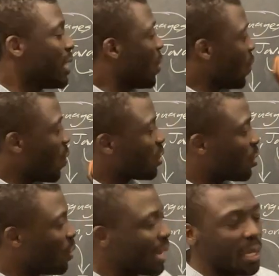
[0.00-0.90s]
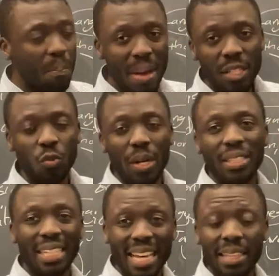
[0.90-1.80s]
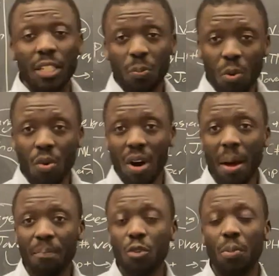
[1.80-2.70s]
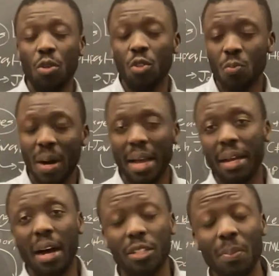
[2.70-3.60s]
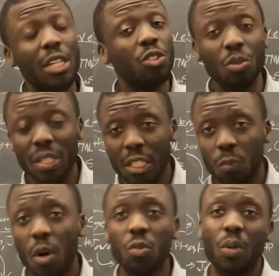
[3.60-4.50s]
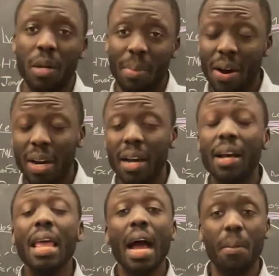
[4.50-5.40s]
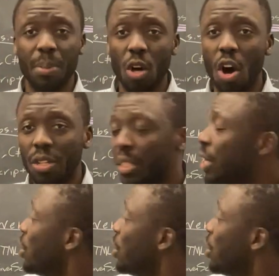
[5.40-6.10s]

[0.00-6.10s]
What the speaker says: We want to look at the best way to get this program to be used by as many students as possible in America and beyond.